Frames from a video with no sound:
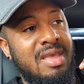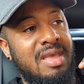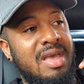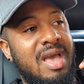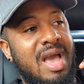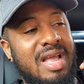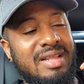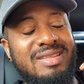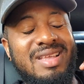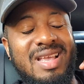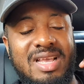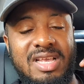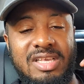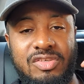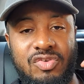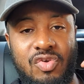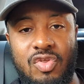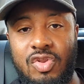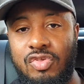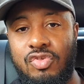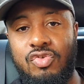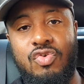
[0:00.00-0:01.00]
I think he's
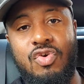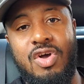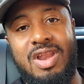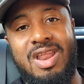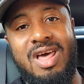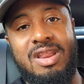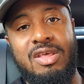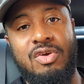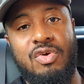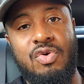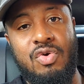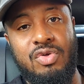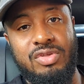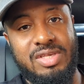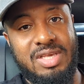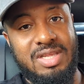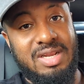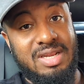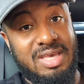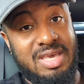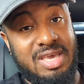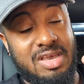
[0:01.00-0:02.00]
going to score a lot of goals
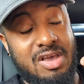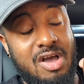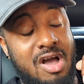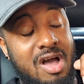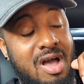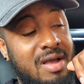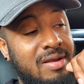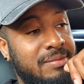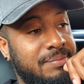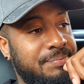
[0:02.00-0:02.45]
in league, huh?